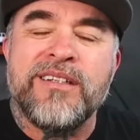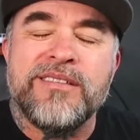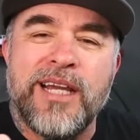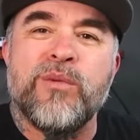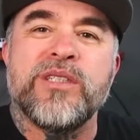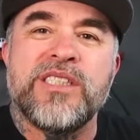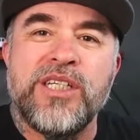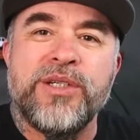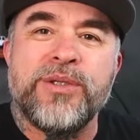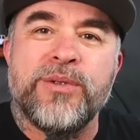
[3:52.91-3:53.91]
that was
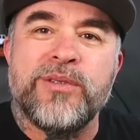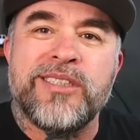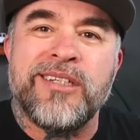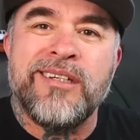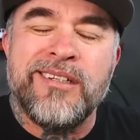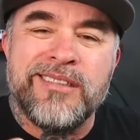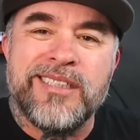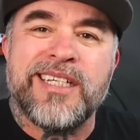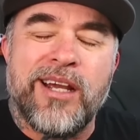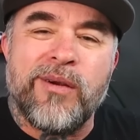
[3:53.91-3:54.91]
used to
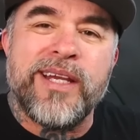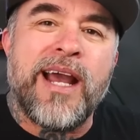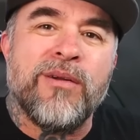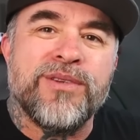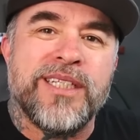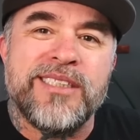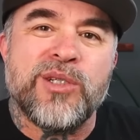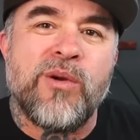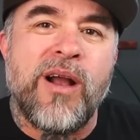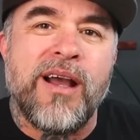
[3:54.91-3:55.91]
carry out these
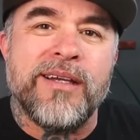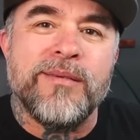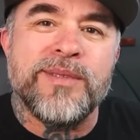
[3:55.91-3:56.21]
crimes.